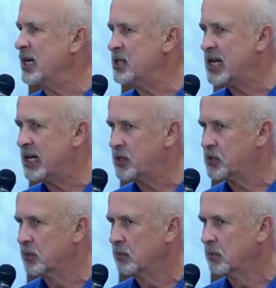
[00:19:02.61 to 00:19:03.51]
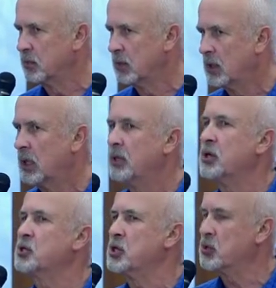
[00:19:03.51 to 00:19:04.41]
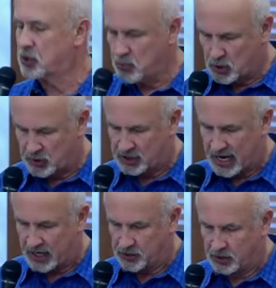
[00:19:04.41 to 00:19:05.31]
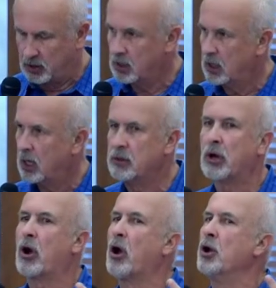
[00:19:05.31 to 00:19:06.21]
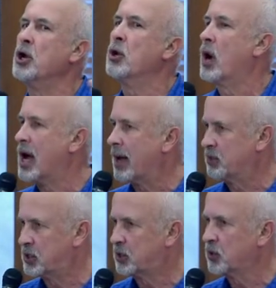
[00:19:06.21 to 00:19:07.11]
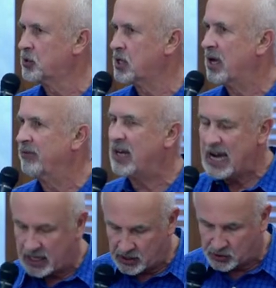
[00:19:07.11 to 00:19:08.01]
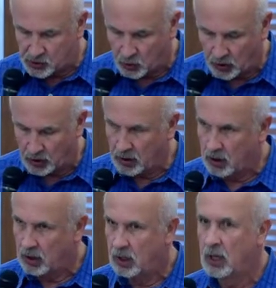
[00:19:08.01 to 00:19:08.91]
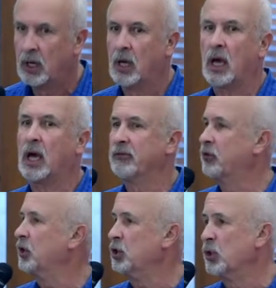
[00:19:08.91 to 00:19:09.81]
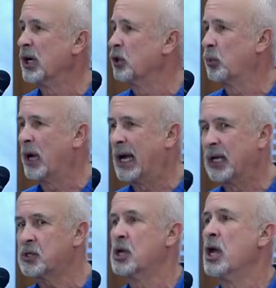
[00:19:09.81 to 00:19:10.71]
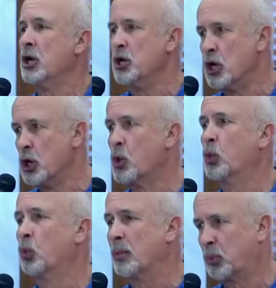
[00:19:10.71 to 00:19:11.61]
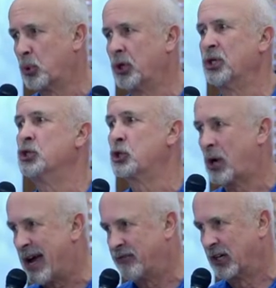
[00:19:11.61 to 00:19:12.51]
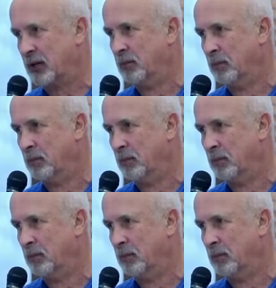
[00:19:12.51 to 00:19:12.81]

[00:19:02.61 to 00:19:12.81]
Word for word: antennas, there's no smokestacks, there are no obstacles of any sort. Uh, for you other pilots, no reported traffic.